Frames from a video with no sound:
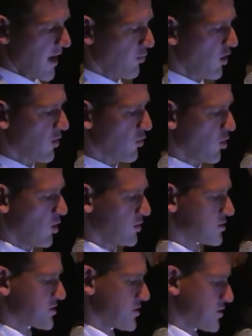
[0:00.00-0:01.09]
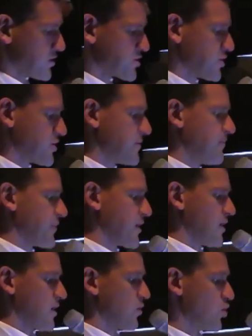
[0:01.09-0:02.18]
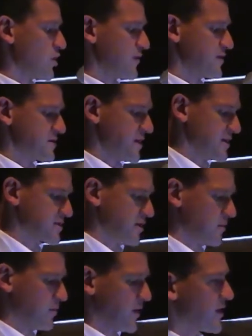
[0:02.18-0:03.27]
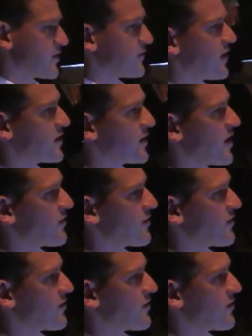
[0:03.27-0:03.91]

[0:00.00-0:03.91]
and what role would the CS leader play in the funding